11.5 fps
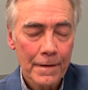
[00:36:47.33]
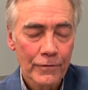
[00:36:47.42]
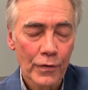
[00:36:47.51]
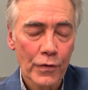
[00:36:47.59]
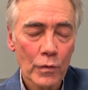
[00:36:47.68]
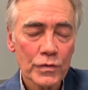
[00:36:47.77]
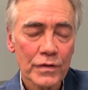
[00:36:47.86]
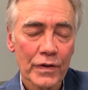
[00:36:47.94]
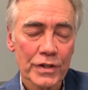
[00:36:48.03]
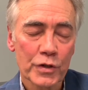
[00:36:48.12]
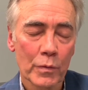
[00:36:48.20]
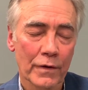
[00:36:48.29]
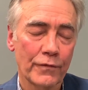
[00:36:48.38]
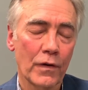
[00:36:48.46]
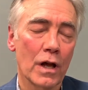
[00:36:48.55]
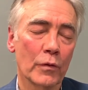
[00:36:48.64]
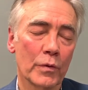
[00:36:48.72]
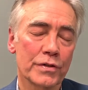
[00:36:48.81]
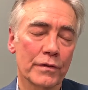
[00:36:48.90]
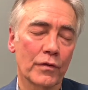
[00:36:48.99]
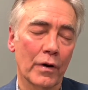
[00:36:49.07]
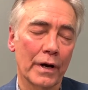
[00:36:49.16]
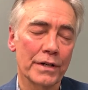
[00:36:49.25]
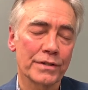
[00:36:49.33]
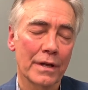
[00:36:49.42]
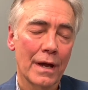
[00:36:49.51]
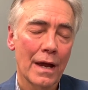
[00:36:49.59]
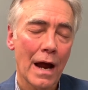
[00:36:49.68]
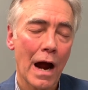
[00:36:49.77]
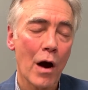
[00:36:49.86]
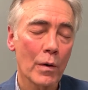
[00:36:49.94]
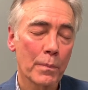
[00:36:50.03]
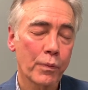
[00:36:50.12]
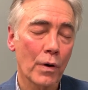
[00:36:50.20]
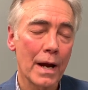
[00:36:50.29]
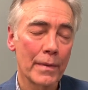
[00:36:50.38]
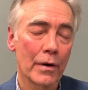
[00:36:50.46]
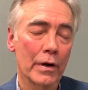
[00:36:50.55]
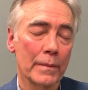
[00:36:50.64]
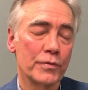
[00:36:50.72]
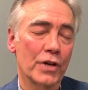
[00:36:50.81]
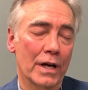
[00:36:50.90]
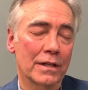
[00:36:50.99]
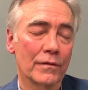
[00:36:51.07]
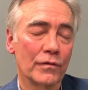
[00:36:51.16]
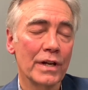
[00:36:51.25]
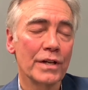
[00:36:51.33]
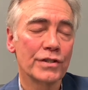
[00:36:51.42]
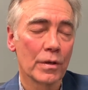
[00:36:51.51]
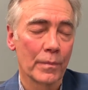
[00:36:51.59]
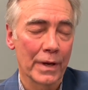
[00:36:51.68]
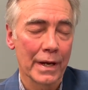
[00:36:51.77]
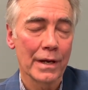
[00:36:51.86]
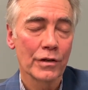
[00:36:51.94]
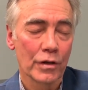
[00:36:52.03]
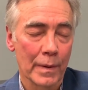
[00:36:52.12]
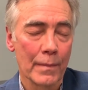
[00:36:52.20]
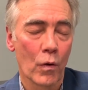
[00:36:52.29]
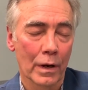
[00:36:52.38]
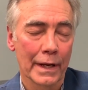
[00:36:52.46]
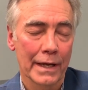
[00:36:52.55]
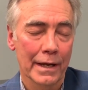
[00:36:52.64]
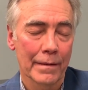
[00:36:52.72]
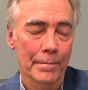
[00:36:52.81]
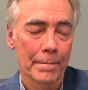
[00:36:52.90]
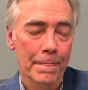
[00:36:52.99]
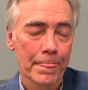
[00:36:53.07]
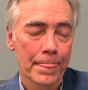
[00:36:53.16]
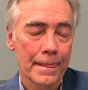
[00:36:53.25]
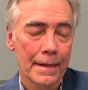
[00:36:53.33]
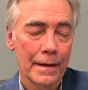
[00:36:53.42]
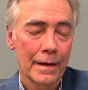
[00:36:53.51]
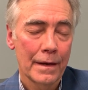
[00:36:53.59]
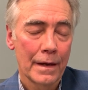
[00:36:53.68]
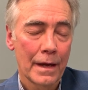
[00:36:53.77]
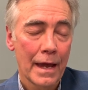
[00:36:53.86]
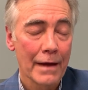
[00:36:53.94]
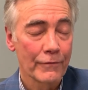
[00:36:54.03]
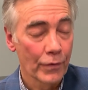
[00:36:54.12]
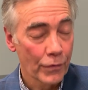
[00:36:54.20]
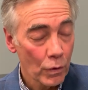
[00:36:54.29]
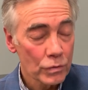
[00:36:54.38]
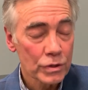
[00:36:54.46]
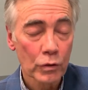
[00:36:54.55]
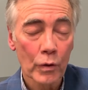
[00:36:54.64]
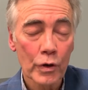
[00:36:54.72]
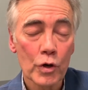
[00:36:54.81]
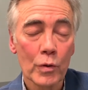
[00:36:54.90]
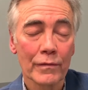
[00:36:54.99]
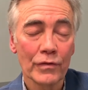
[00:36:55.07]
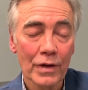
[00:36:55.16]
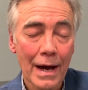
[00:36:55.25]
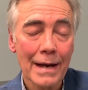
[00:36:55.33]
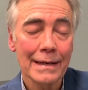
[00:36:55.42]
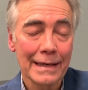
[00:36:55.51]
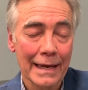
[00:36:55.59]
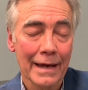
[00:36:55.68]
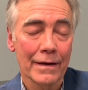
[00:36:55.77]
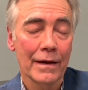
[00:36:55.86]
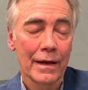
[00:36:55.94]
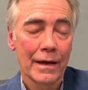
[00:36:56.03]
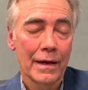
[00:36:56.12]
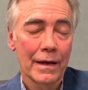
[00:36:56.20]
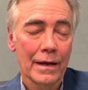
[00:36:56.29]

For those of us who are followers of Christ, our primary objective needs to be to be more like Him. And for those, Lord, who have not yet